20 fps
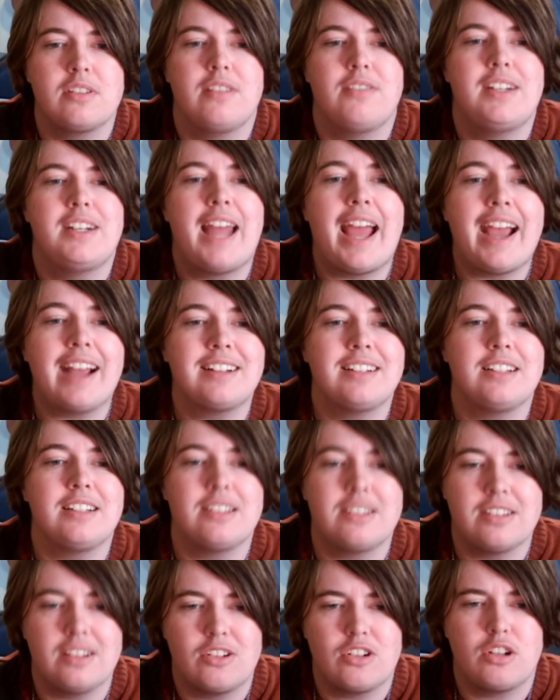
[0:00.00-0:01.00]
of enacting
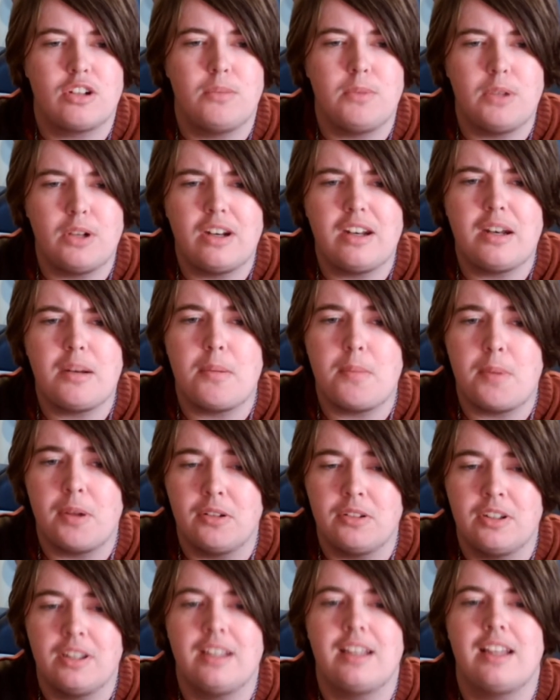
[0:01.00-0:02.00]
such community
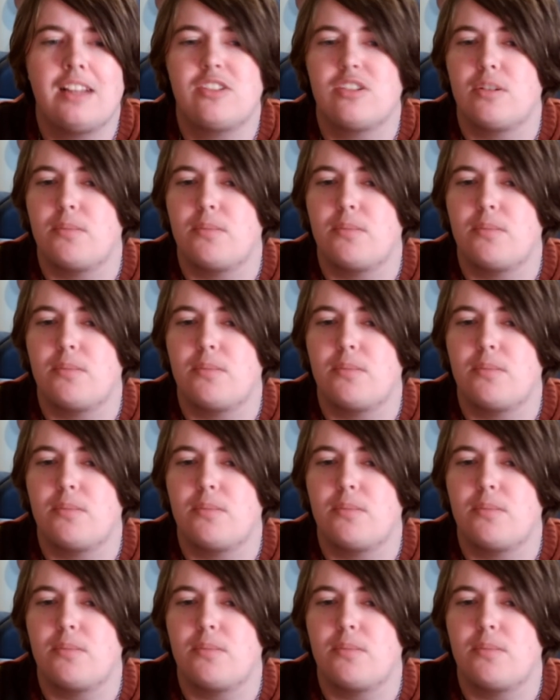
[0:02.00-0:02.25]
building and